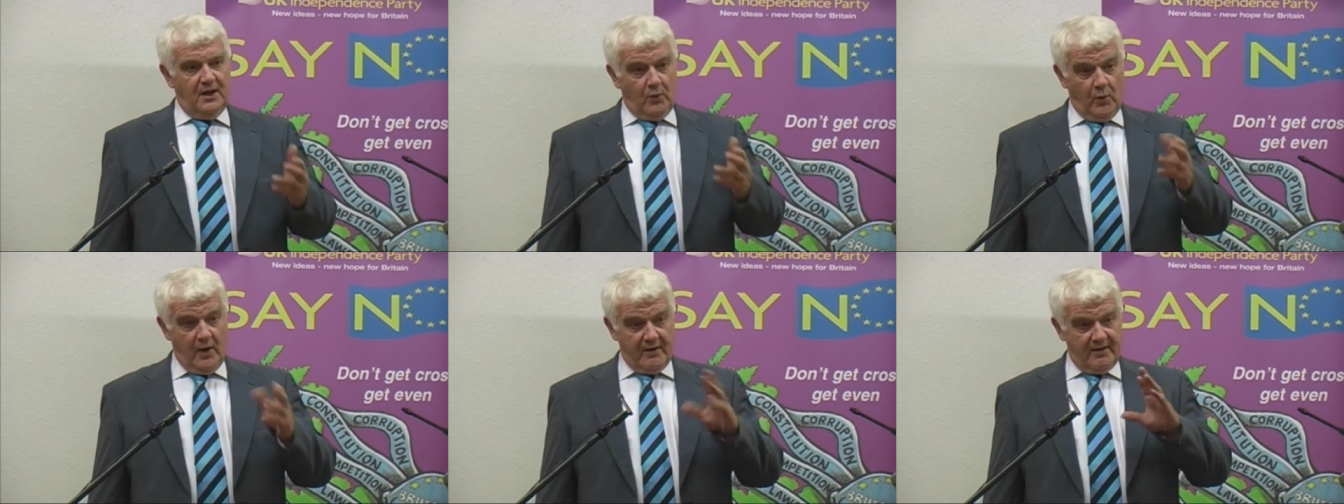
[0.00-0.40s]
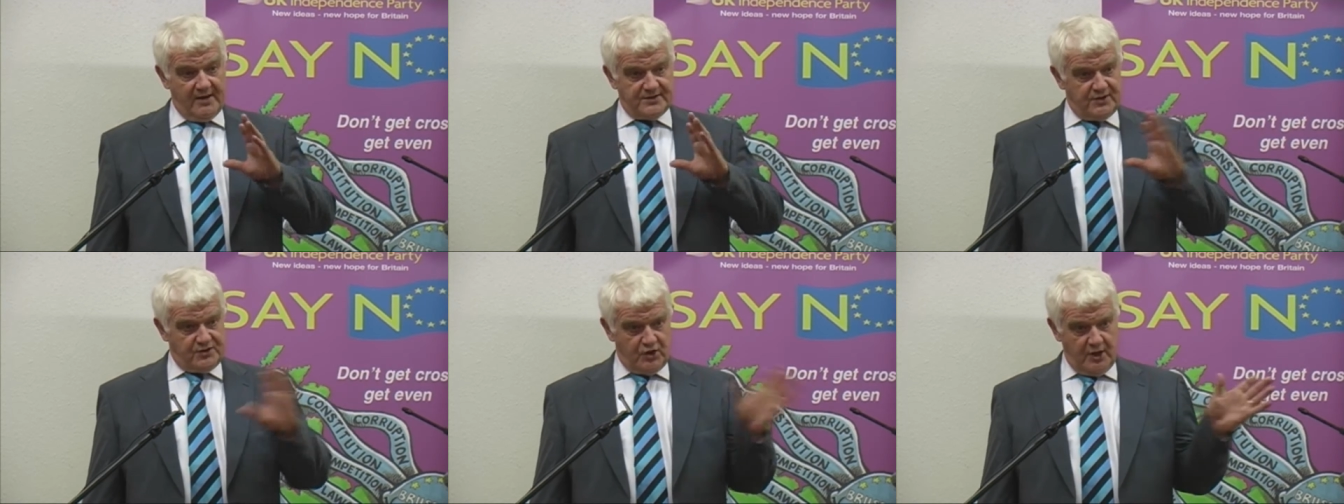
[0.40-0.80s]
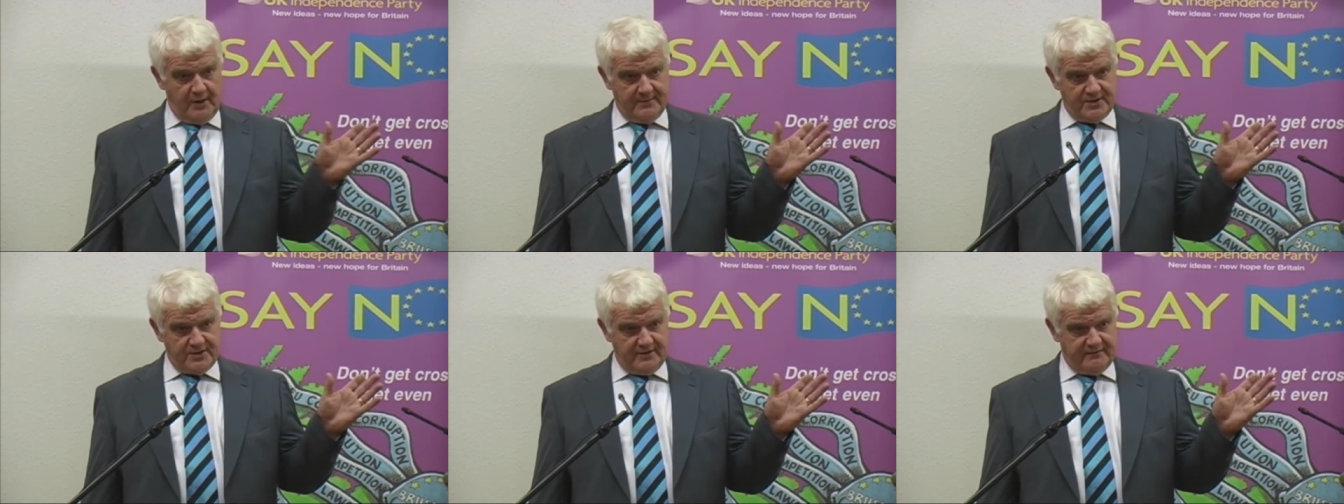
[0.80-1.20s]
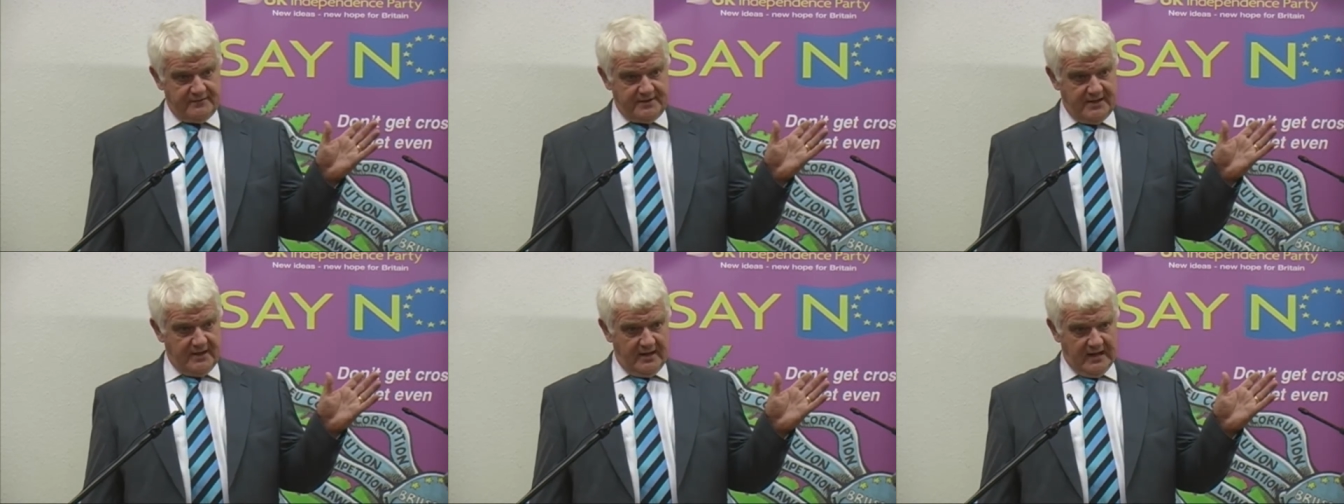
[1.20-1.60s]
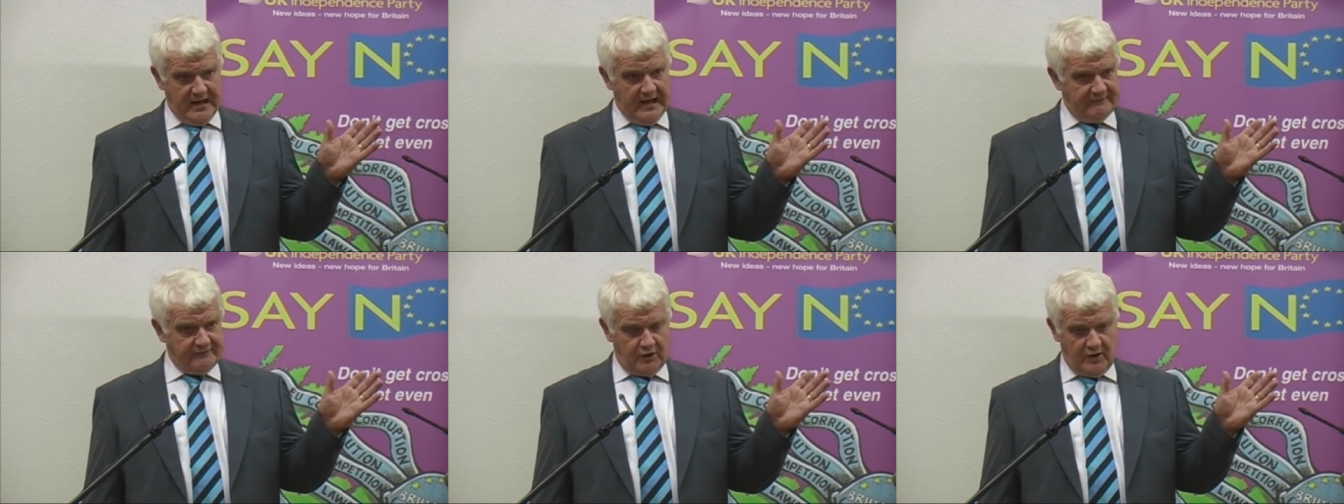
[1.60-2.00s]
Whereas the Germans have uh,
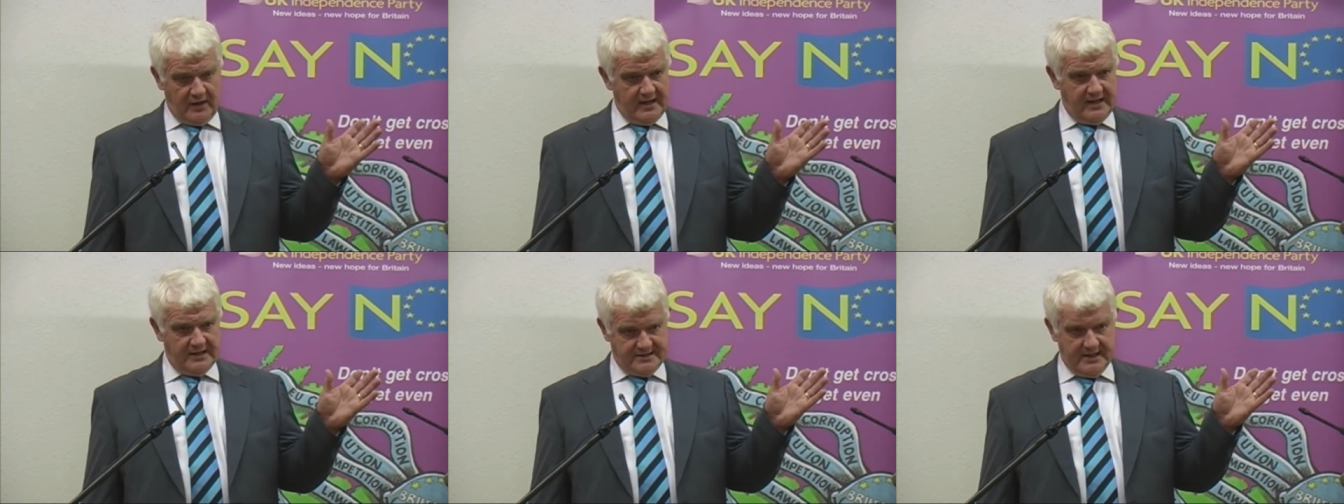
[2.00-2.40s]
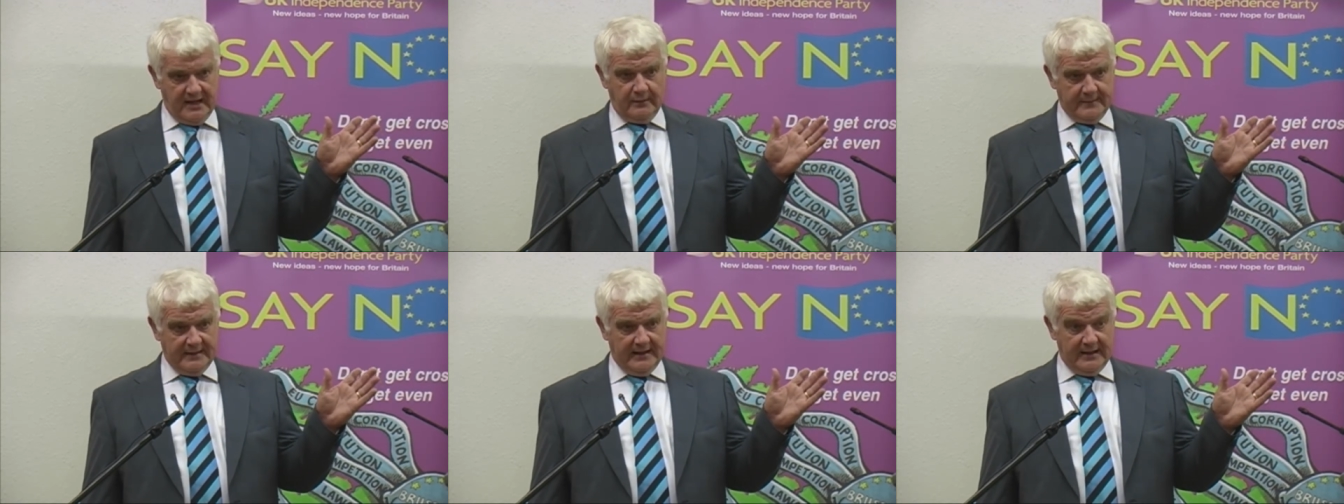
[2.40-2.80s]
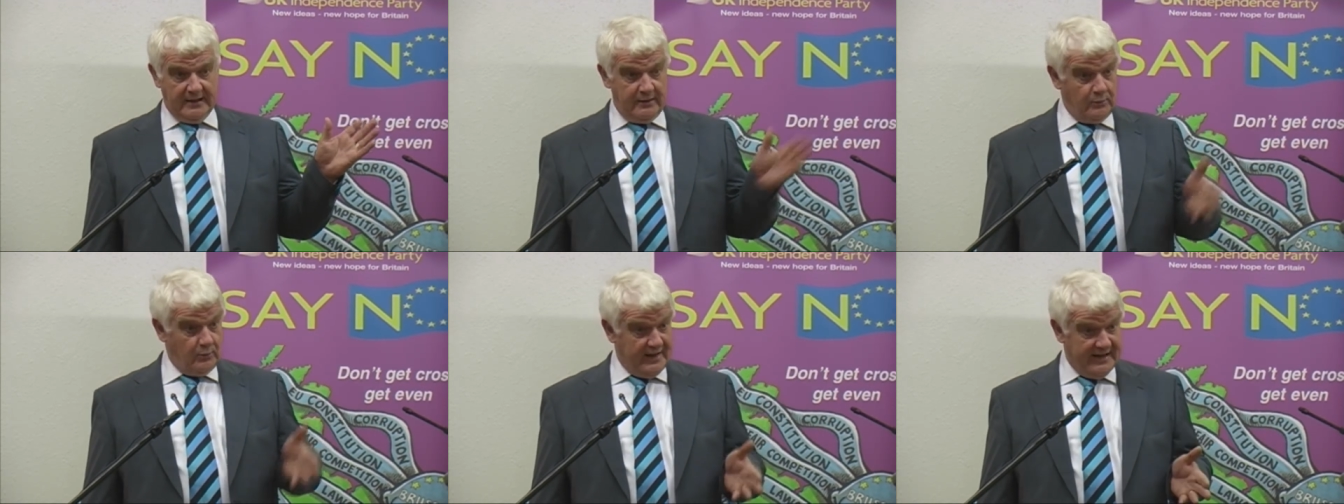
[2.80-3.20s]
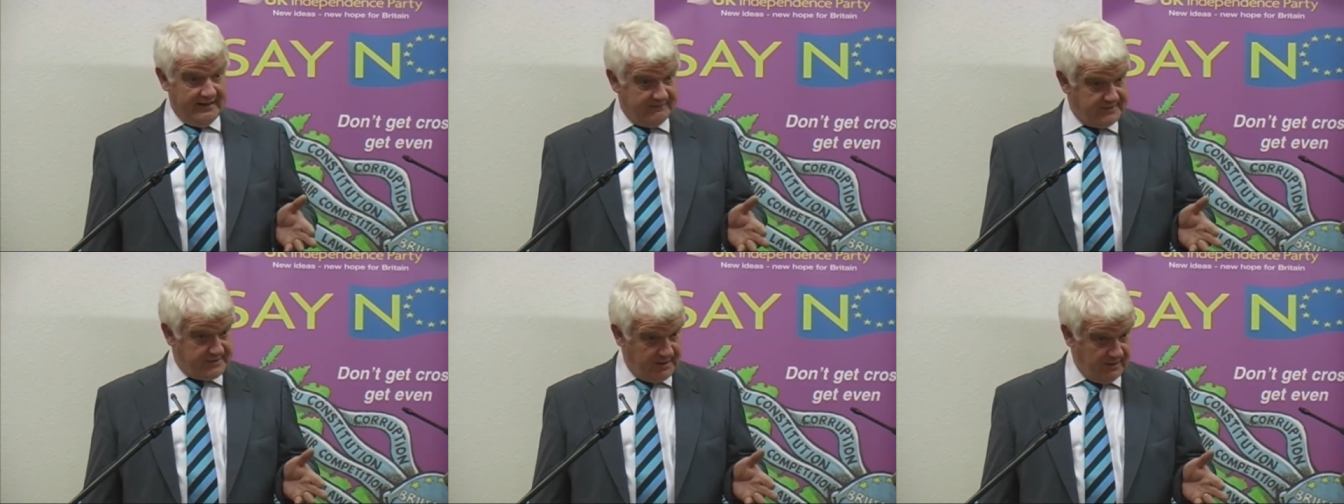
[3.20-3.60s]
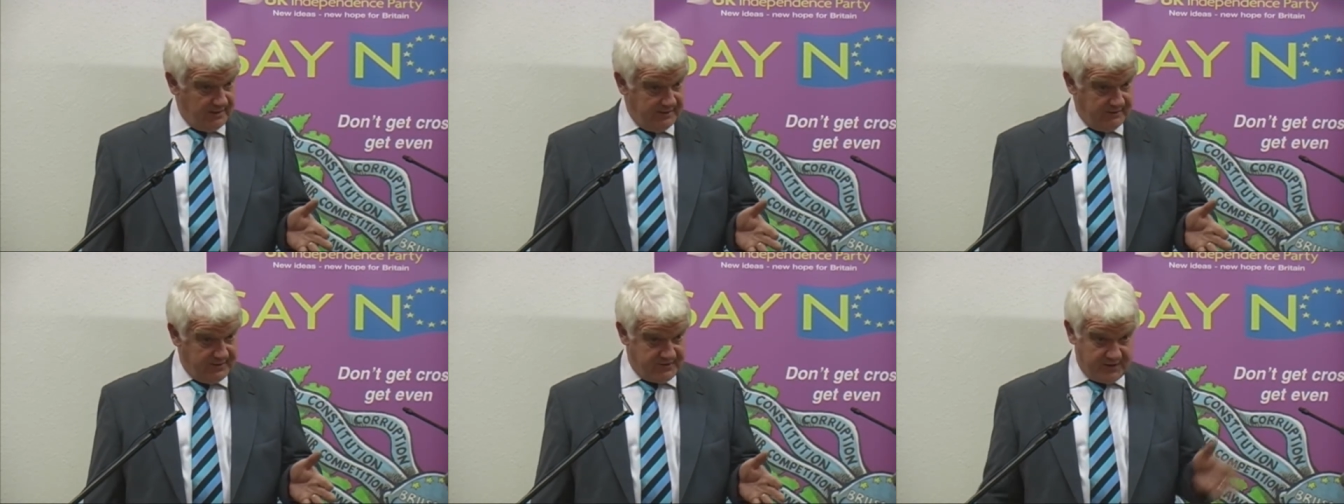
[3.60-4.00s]
haven't got any salmonella and we haven't either.